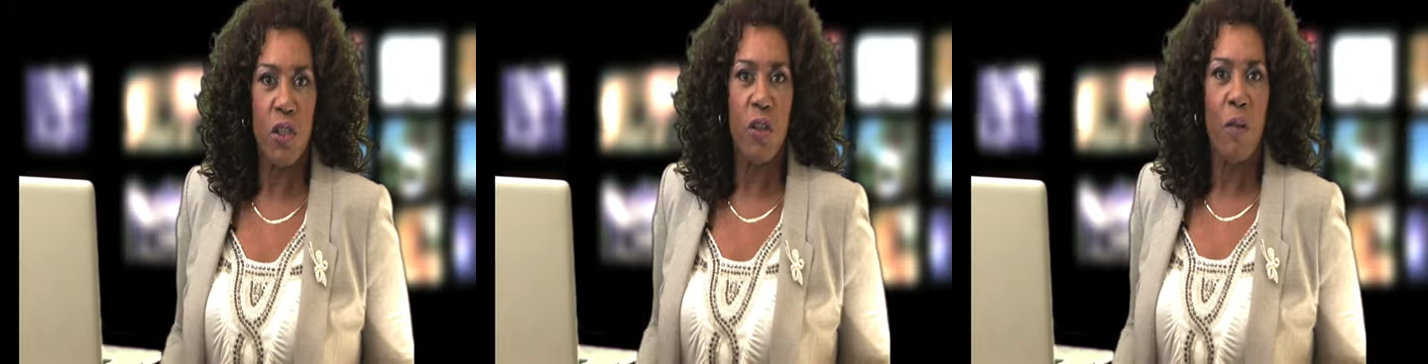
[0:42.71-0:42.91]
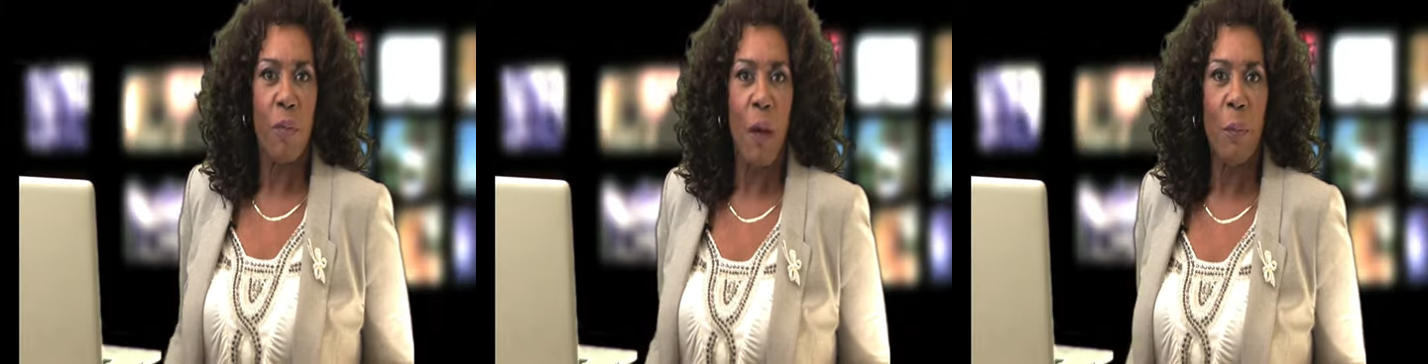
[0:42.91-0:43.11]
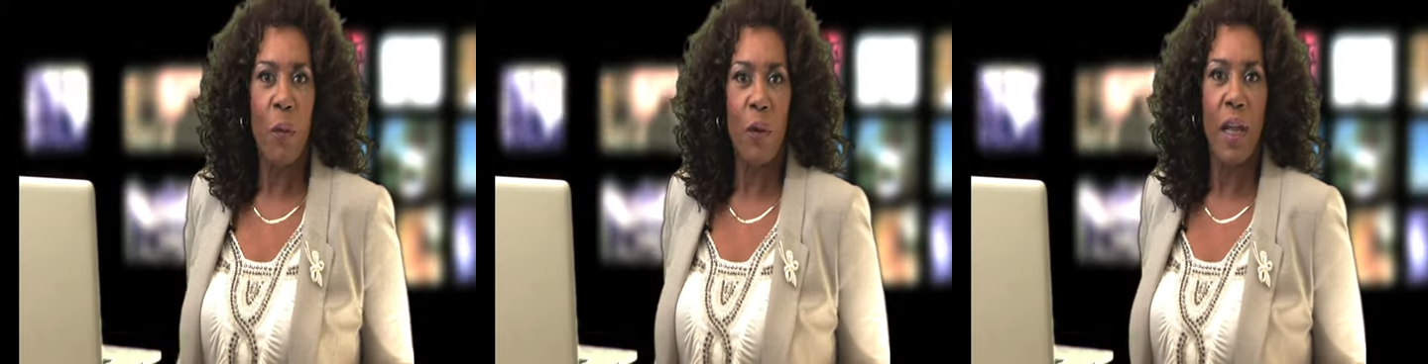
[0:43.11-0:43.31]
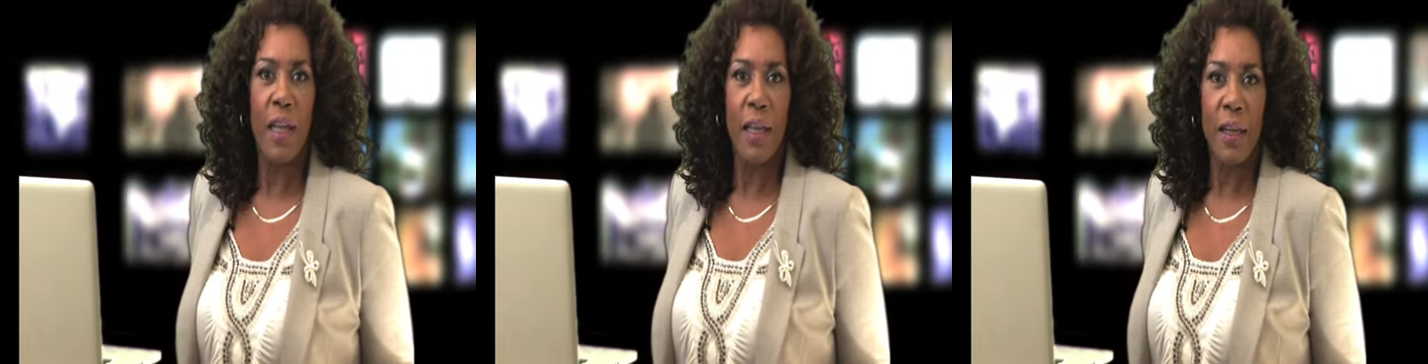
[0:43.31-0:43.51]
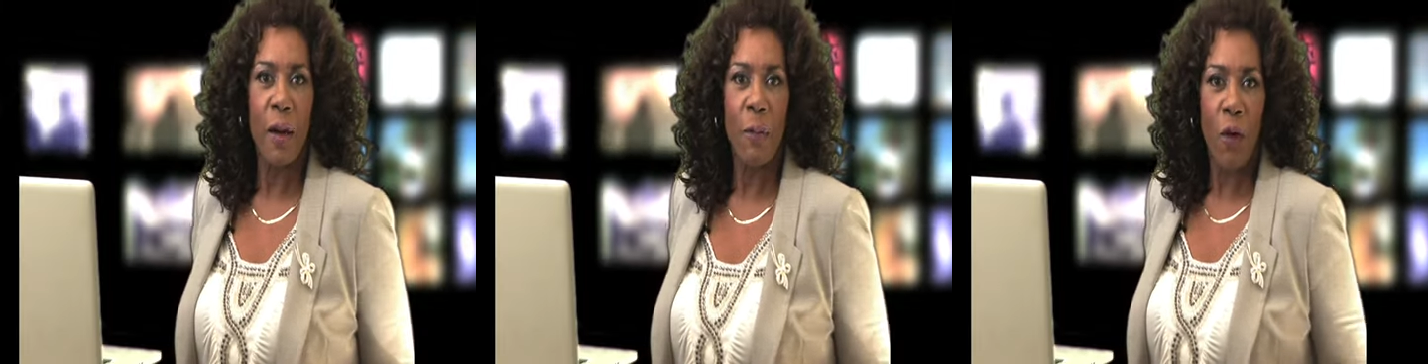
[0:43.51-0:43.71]
Do you remember when they
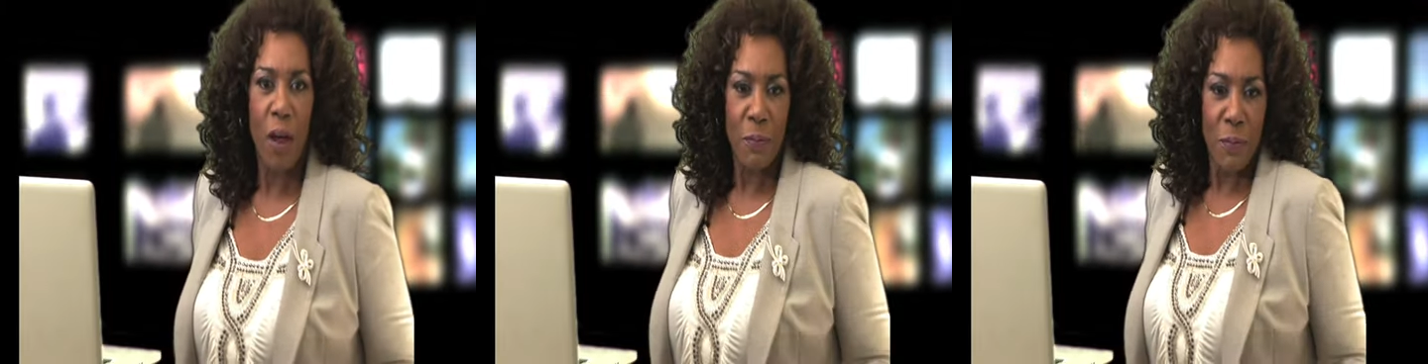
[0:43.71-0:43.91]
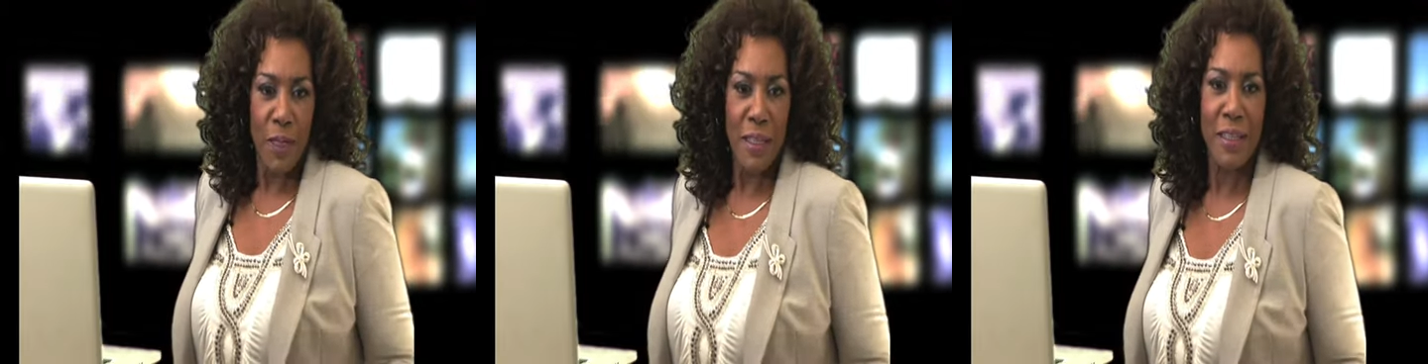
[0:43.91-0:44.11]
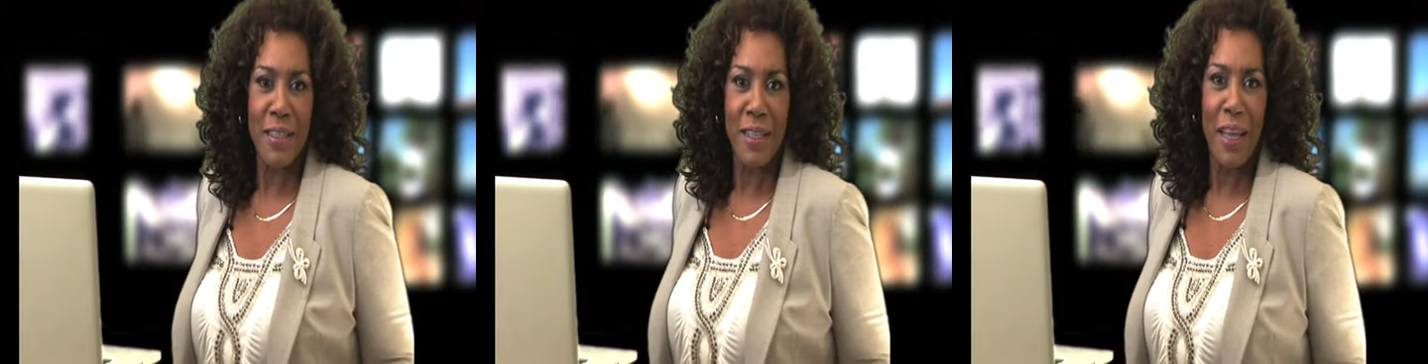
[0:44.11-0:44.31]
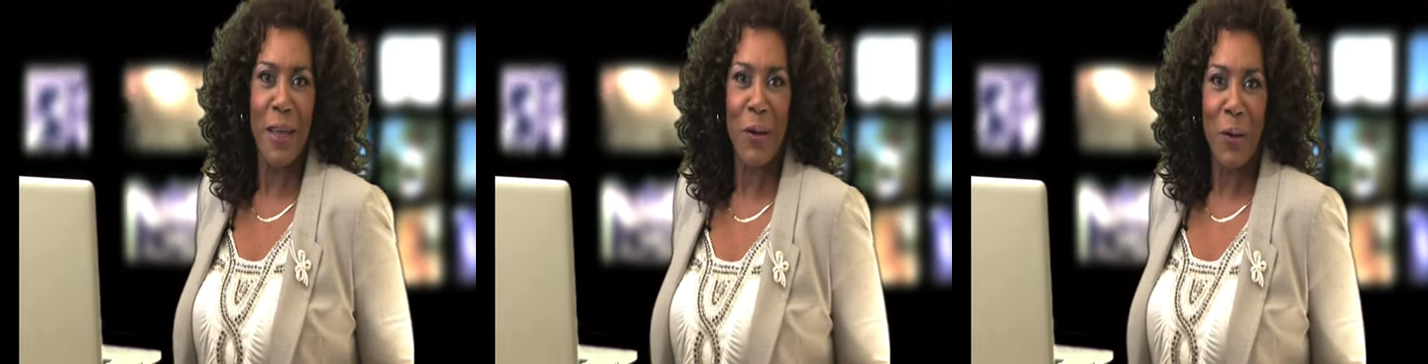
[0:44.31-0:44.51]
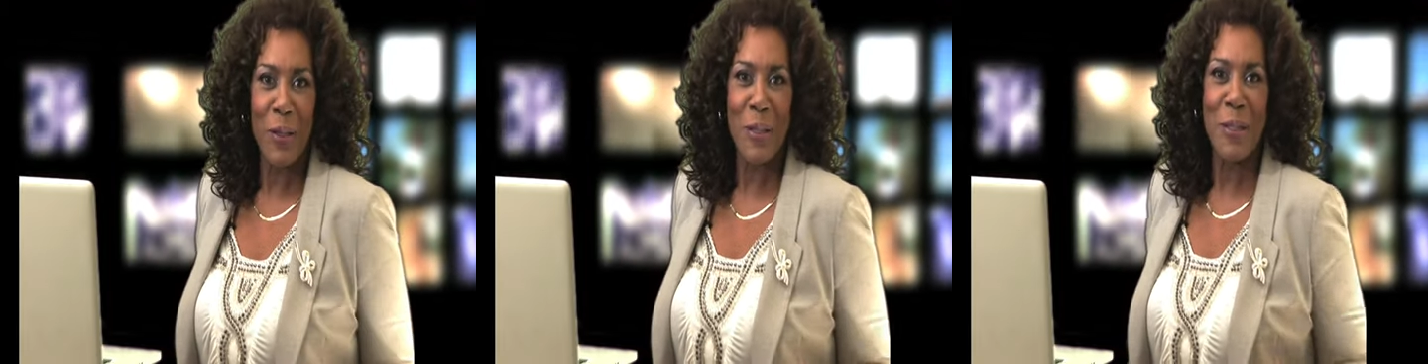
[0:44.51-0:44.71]
get up off this thing
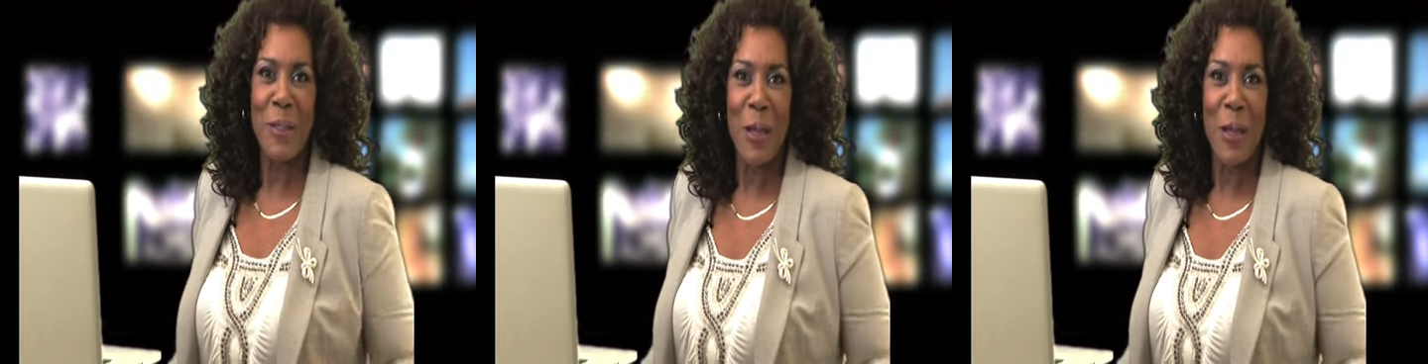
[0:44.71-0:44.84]
and all this